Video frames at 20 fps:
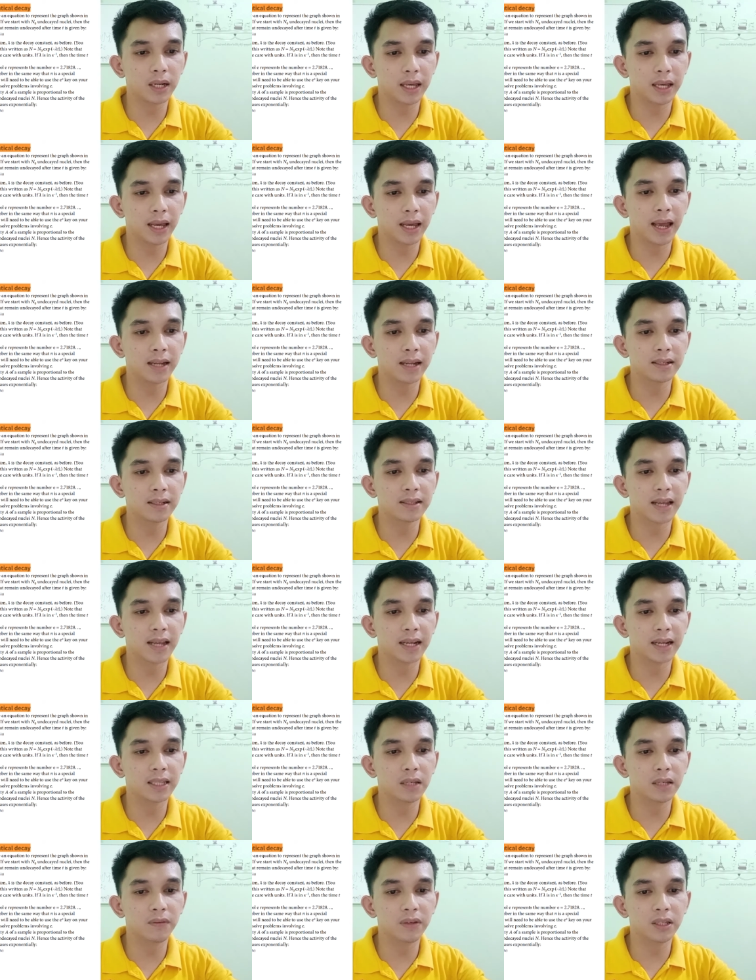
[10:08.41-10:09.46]
Hence, the
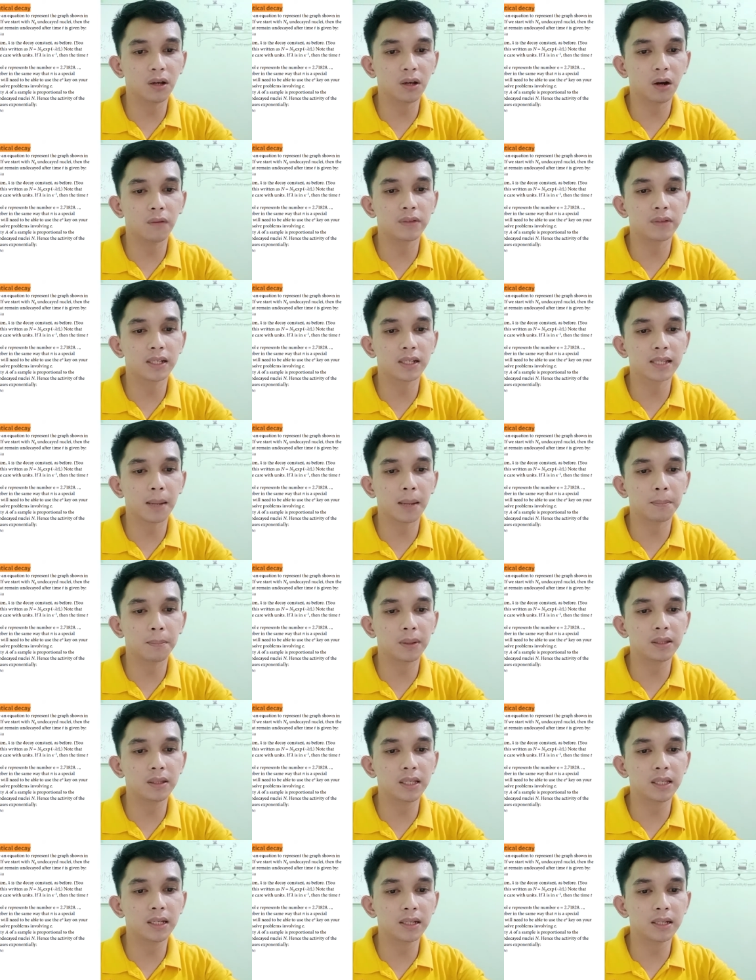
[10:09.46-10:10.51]
activity of the sample
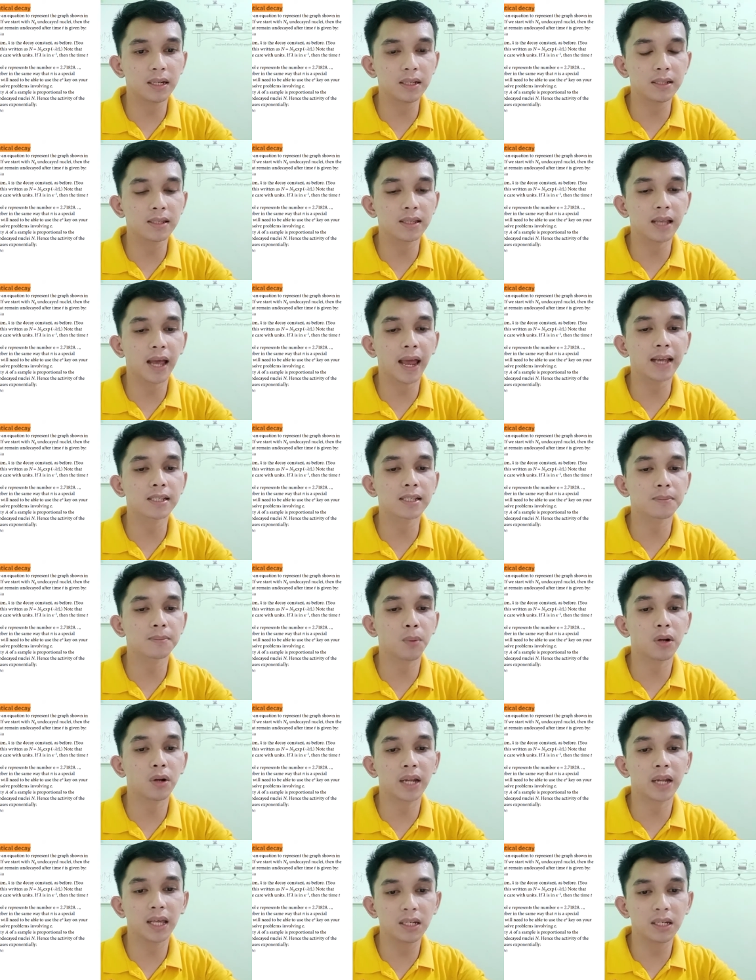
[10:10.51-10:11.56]
decreases
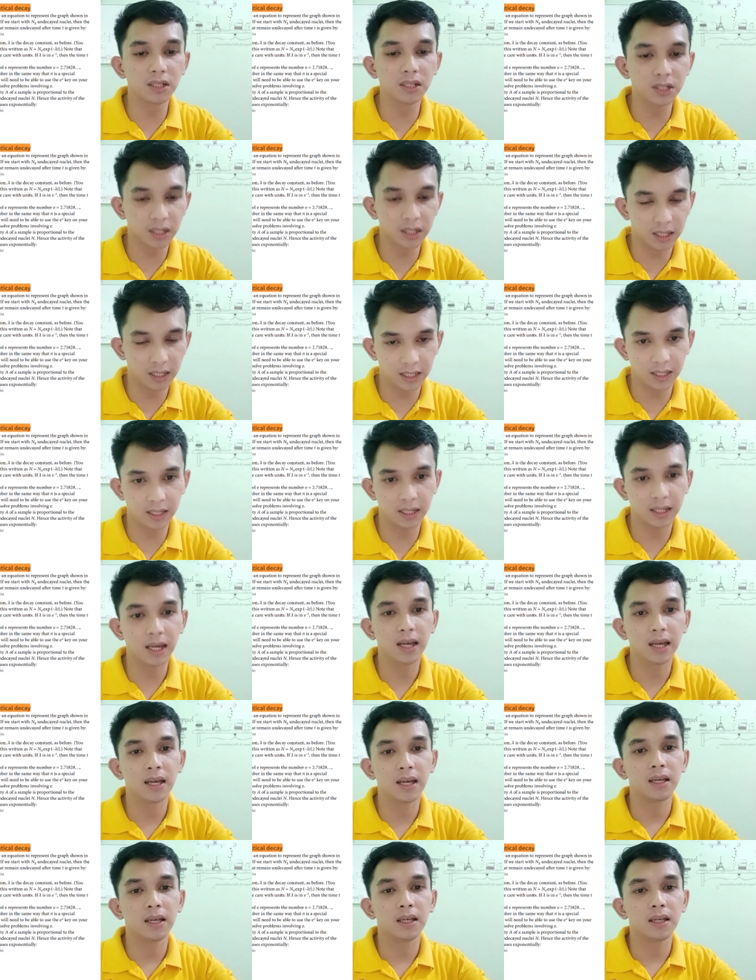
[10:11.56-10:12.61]
exponentially.
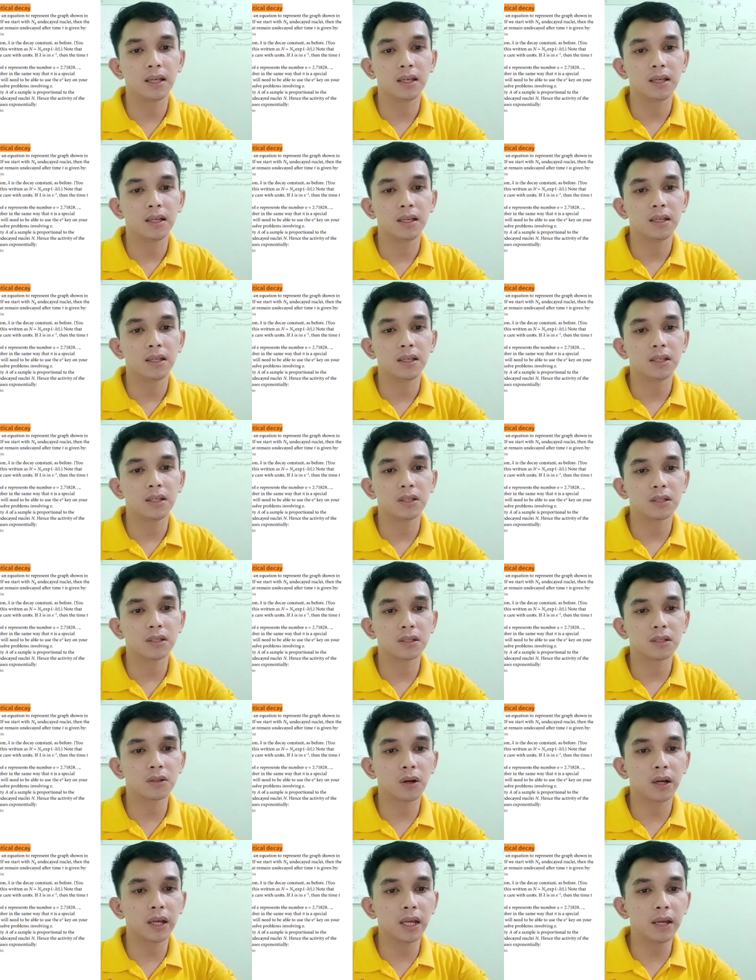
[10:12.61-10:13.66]

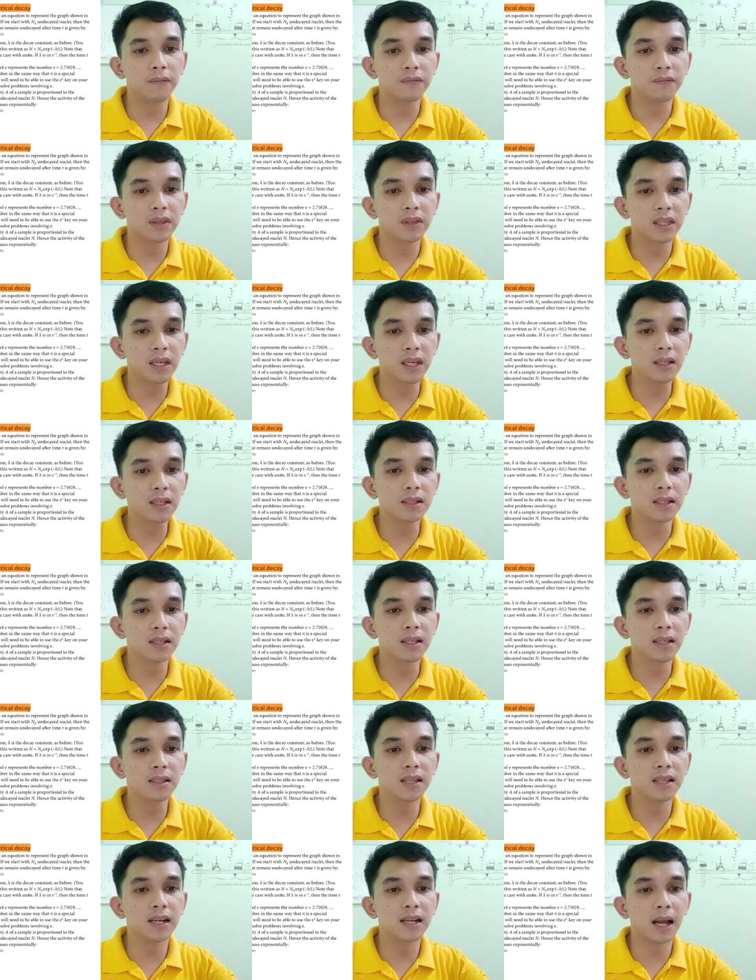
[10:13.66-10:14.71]
So if this is
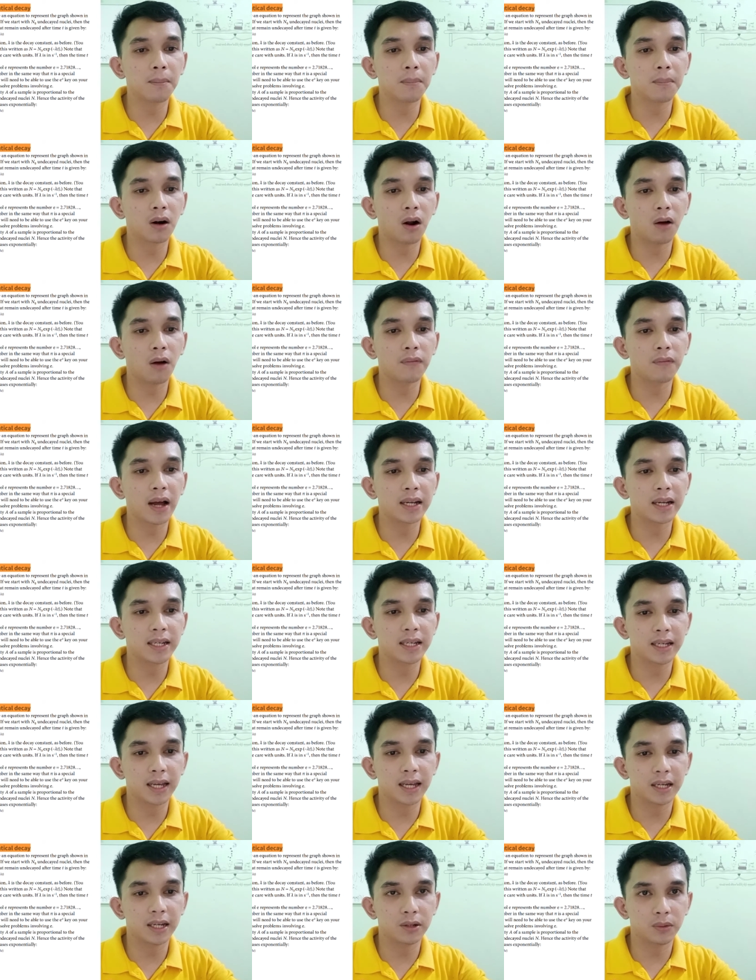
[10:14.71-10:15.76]
the number of
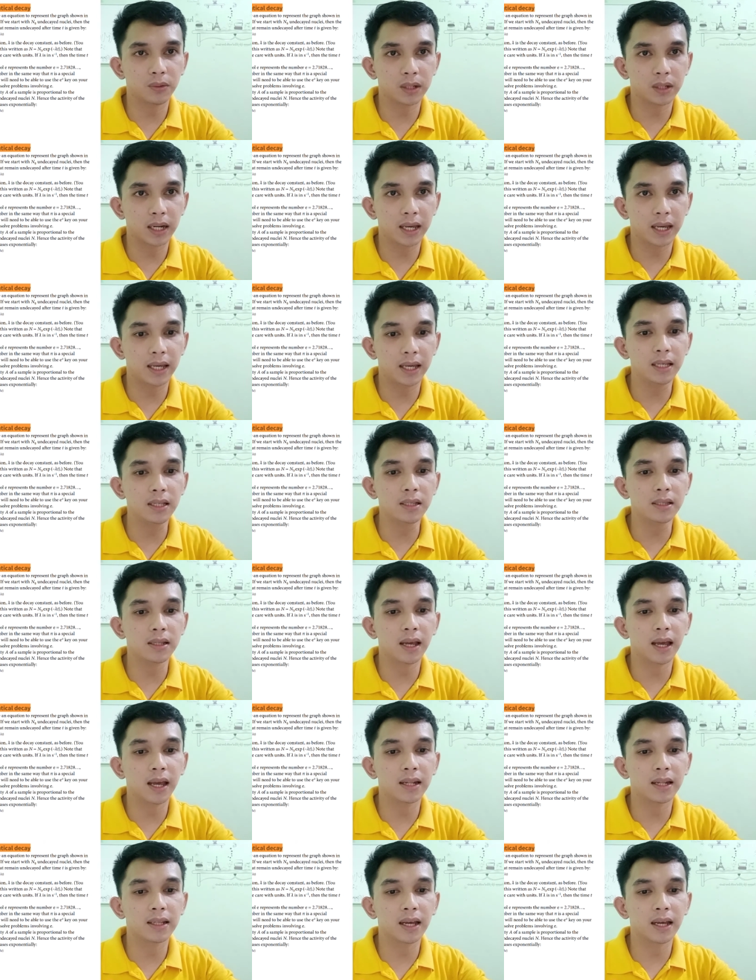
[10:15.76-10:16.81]
undecayed nuclei,
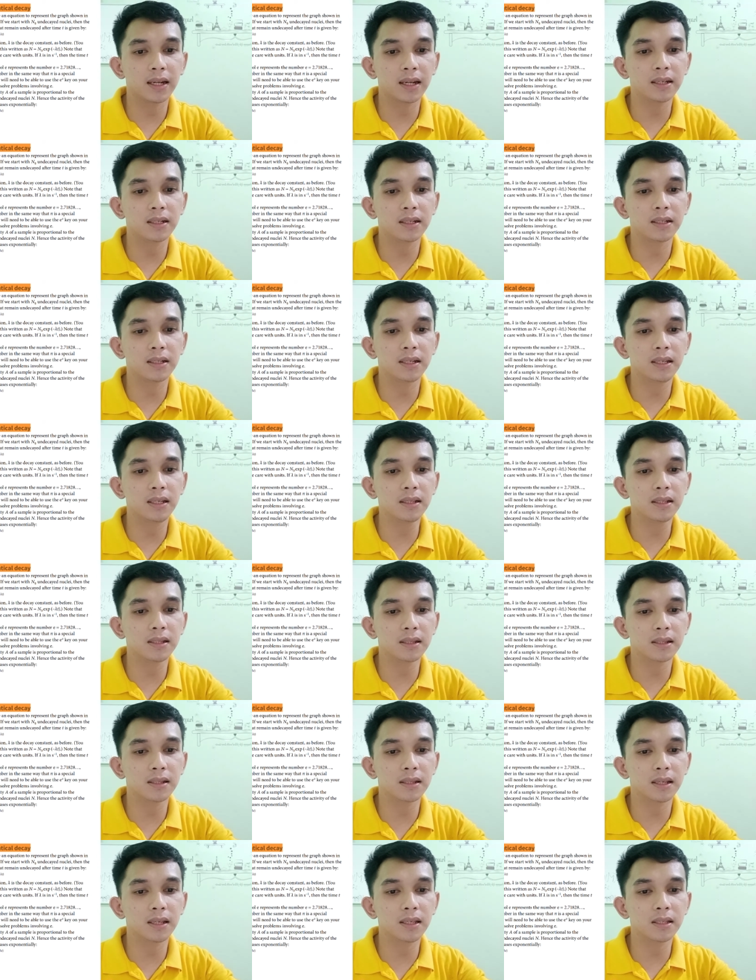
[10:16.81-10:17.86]
and then this
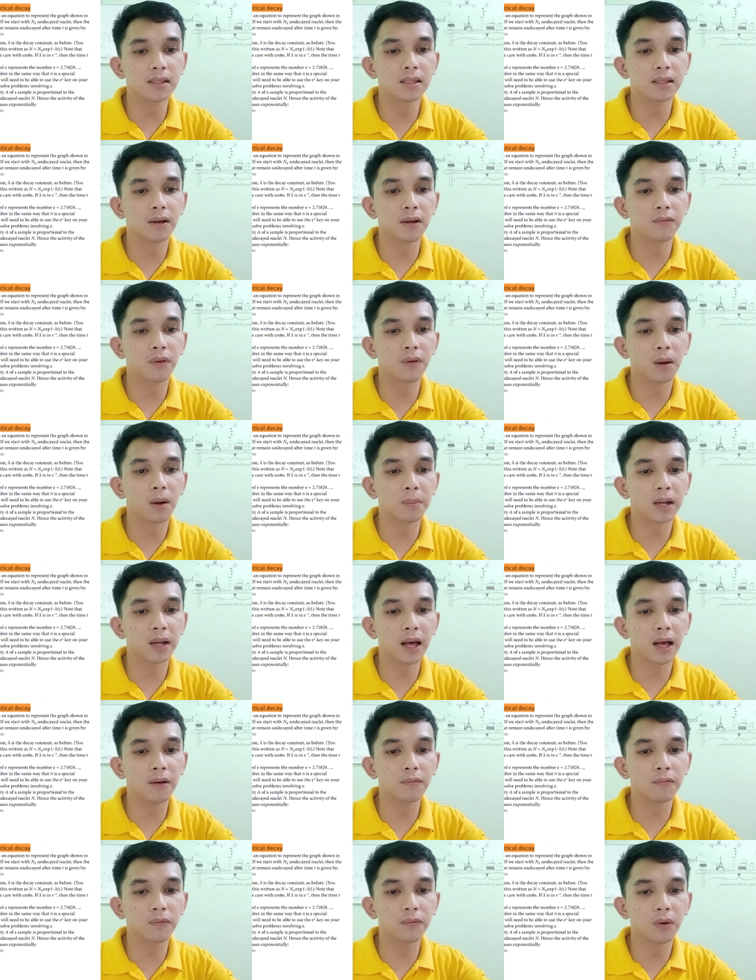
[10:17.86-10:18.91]
is the
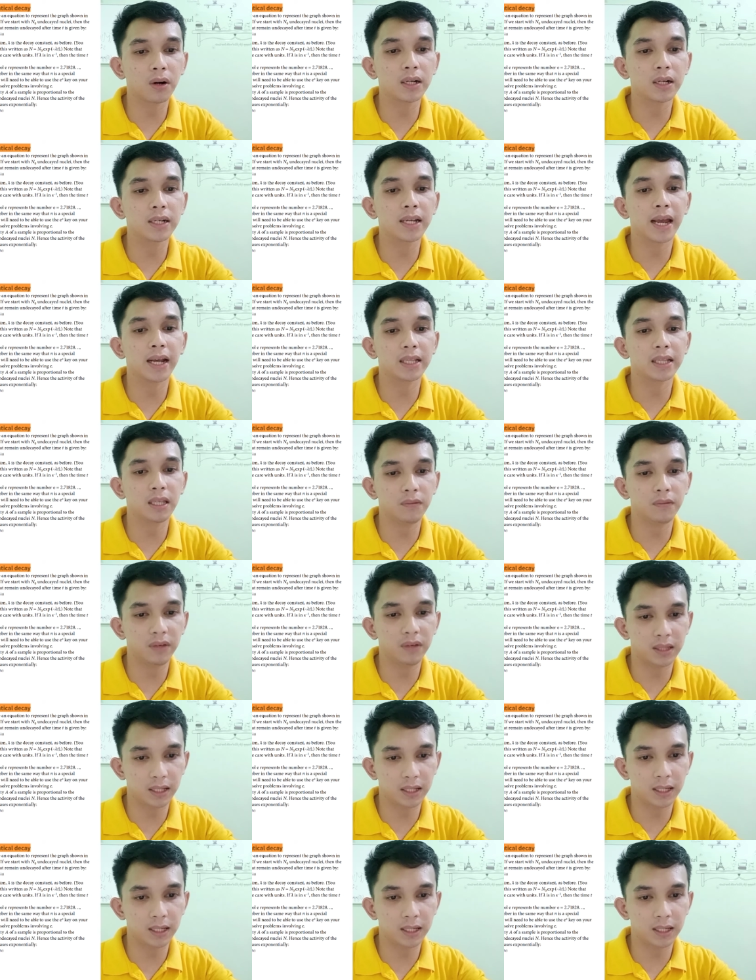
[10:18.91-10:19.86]
formula for the activity.